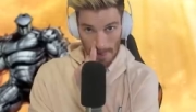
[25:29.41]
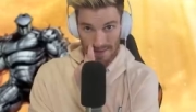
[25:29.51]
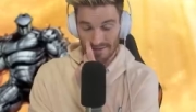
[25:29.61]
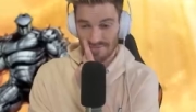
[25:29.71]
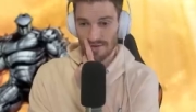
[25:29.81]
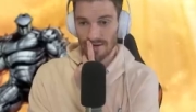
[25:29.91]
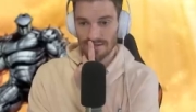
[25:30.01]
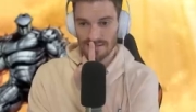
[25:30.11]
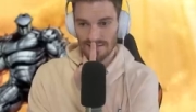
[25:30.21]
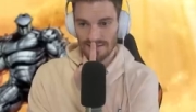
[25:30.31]
And if not,
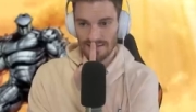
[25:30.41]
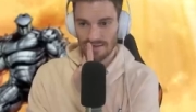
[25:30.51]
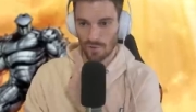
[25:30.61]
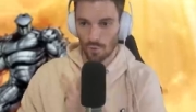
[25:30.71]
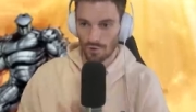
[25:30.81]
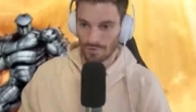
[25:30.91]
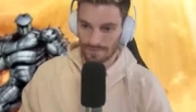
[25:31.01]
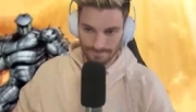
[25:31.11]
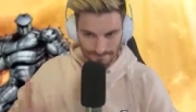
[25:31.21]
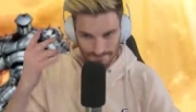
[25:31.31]
it's not the end of the world.
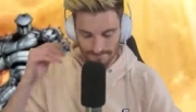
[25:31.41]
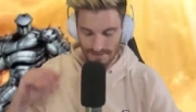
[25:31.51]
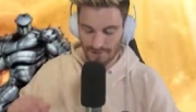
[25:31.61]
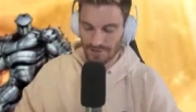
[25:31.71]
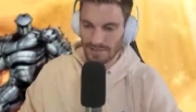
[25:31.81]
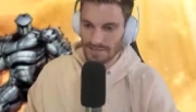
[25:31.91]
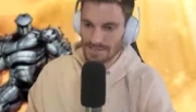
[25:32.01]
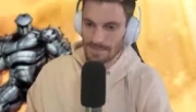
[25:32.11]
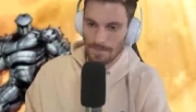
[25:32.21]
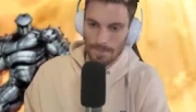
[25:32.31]
There he is.